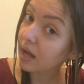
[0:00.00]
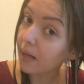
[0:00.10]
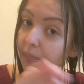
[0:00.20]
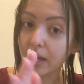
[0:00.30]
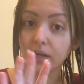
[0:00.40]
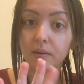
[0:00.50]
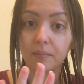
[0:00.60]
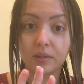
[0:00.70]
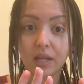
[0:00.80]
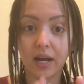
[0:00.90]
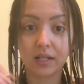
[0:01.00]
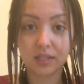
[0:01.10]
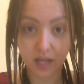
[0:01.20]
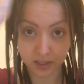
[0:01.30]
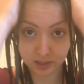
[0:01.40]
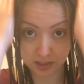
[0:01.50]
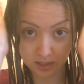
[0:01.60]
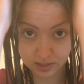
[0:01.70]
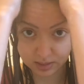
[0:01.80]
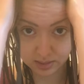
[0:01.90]
And then put the excess
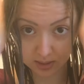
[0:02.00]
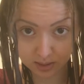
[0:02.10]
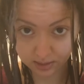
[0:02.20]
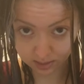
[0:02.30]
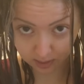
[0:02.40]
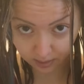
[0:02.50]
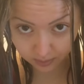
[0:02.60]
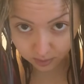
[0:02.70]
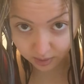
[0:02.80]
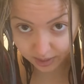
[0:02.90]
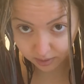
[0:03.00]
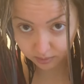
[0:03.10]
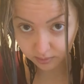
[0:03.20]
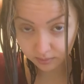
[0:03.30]
on the crown.